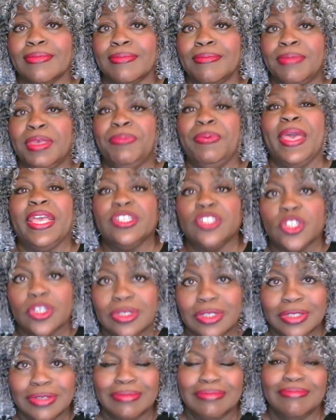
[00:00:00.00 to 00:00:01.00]
Be
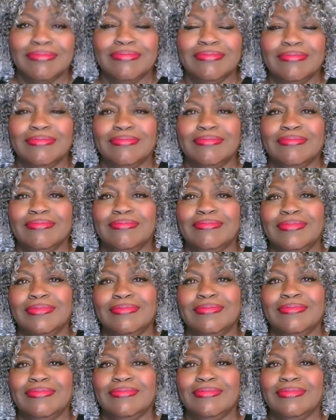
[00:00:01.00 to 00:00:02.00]
patient.
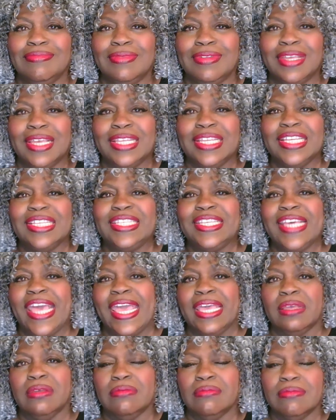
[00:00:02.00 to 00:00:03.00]
It didn't
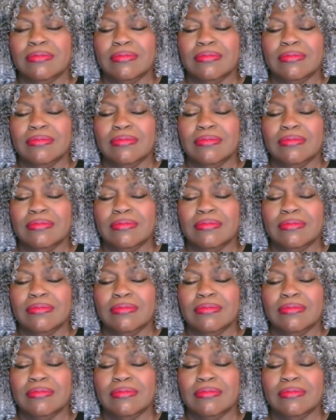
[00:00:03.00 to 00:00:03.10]
take